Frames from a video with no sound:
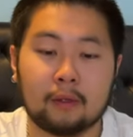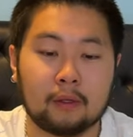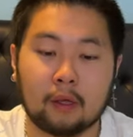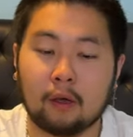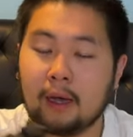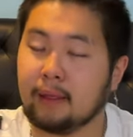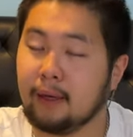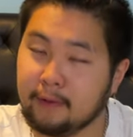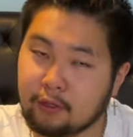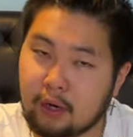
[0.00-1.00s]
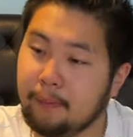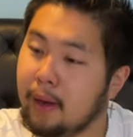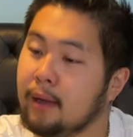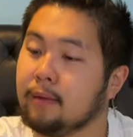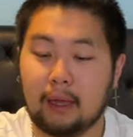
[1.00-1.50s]
You know, I love this
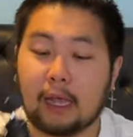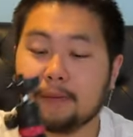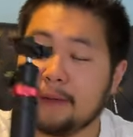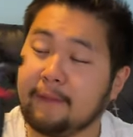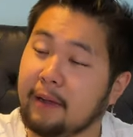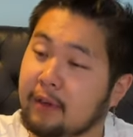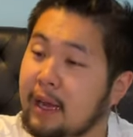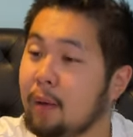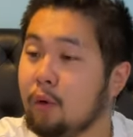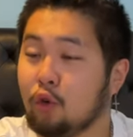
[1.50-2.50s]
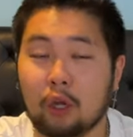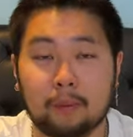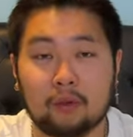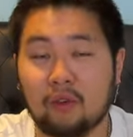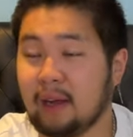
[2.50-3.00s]
tripod. It's my favorite camera
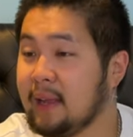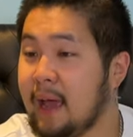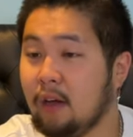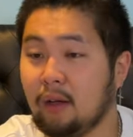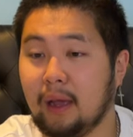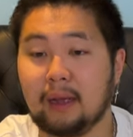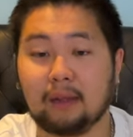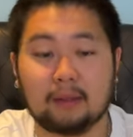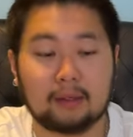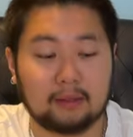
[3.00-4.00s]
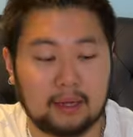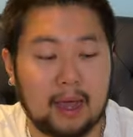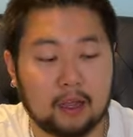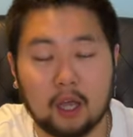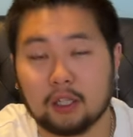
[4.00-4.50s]
equipment right now, and
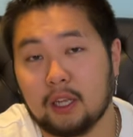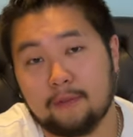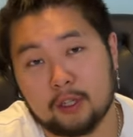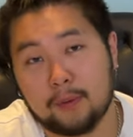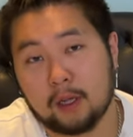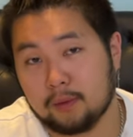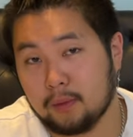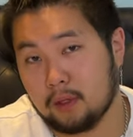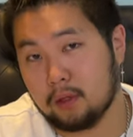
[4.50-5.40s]
yeah, y'all should definitely sponsor me.